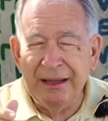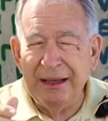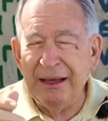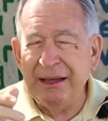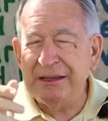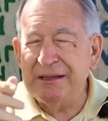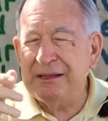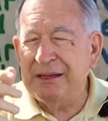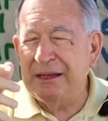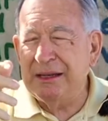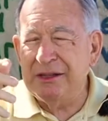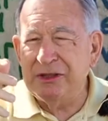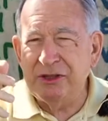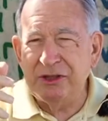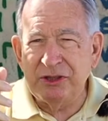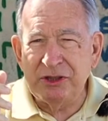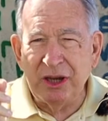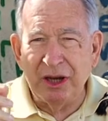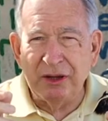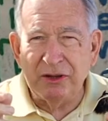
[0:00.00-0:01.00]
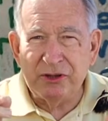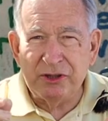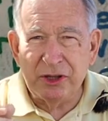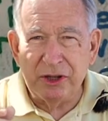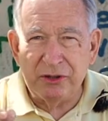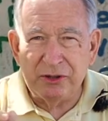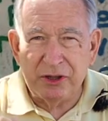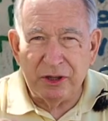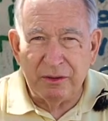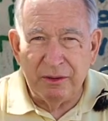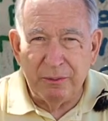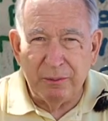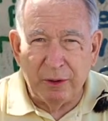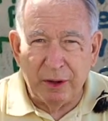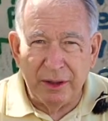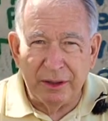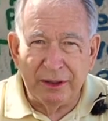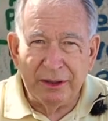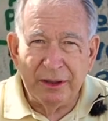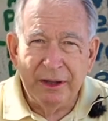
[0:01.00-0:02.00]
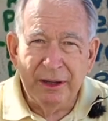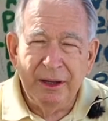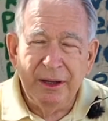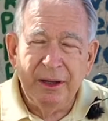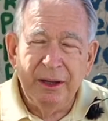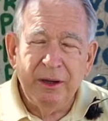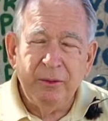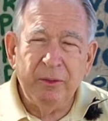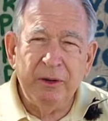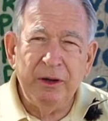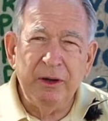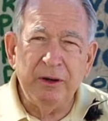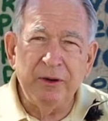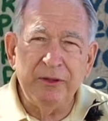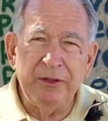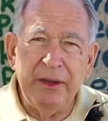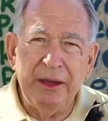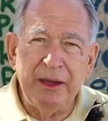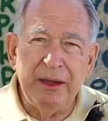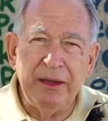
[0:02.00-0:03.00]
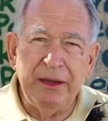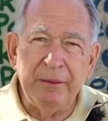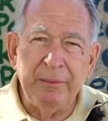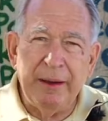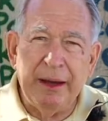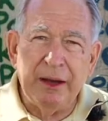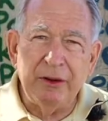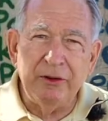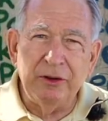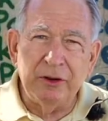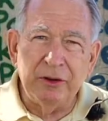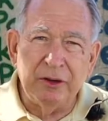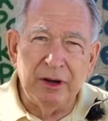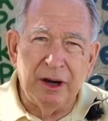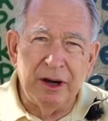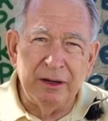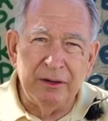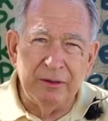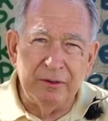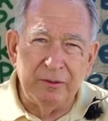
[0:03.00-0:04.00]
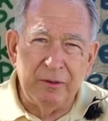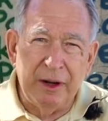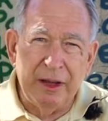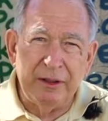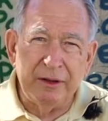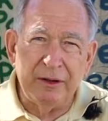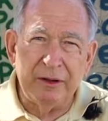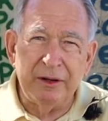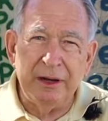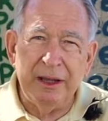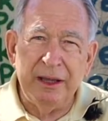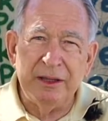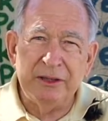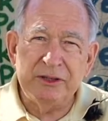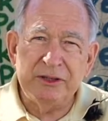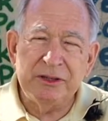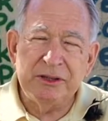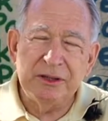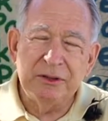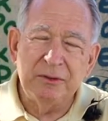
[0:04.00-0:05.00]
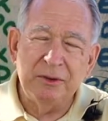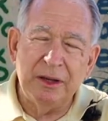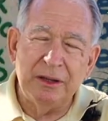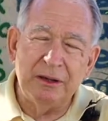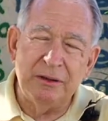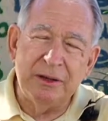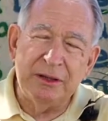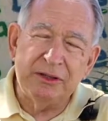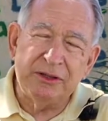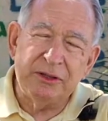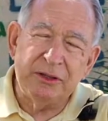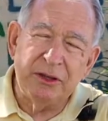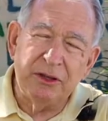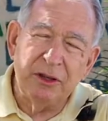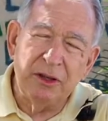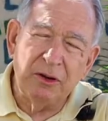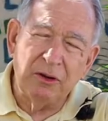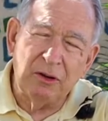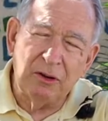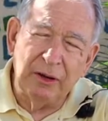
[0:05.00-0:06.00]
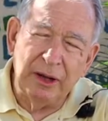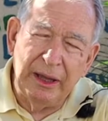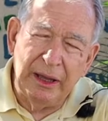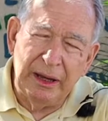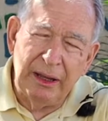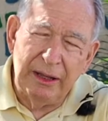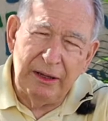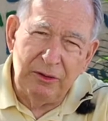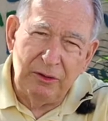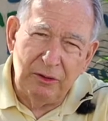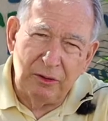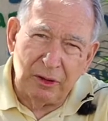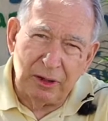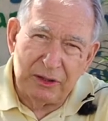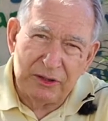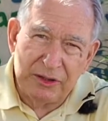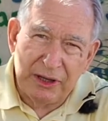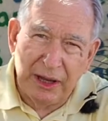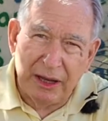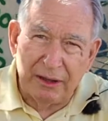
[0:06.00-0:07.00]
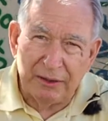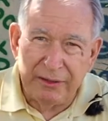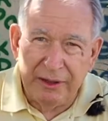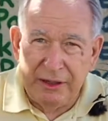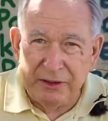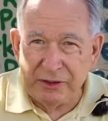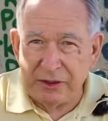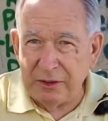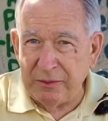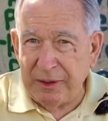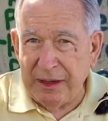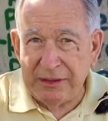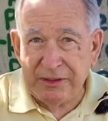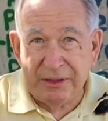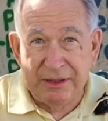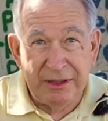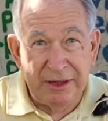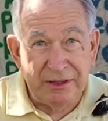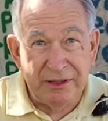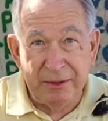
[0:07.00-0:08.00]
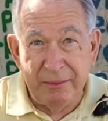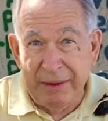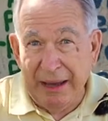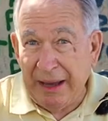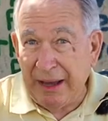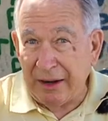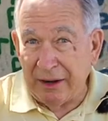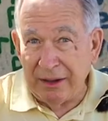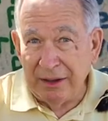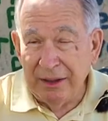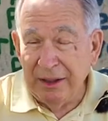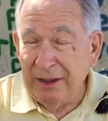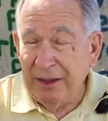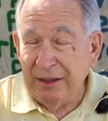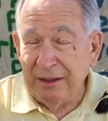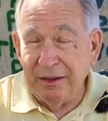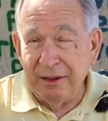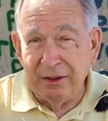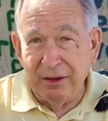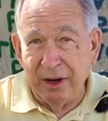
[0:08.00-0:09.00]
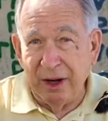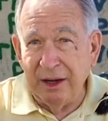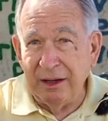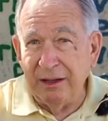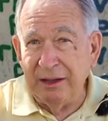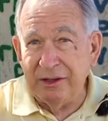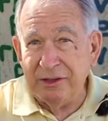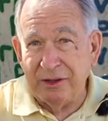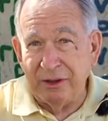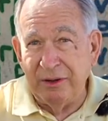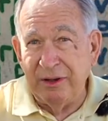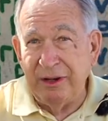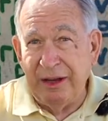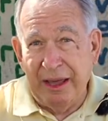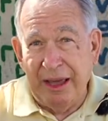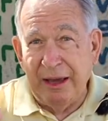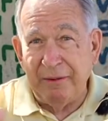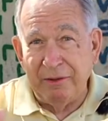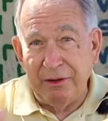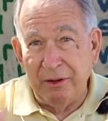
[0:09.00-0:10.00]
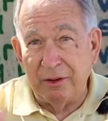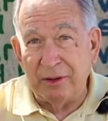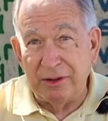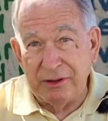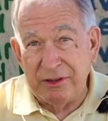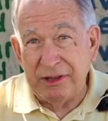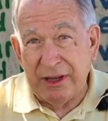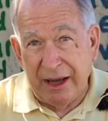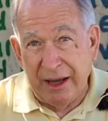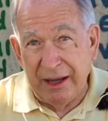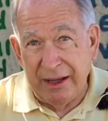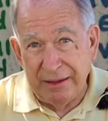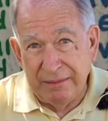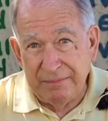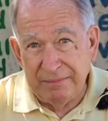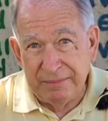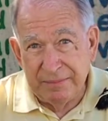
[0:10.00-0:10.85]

this is so important. When you're thinking about your garden, whether it's oriented north, south, east, or west, it doesn't matter. The garden is going to have a north side.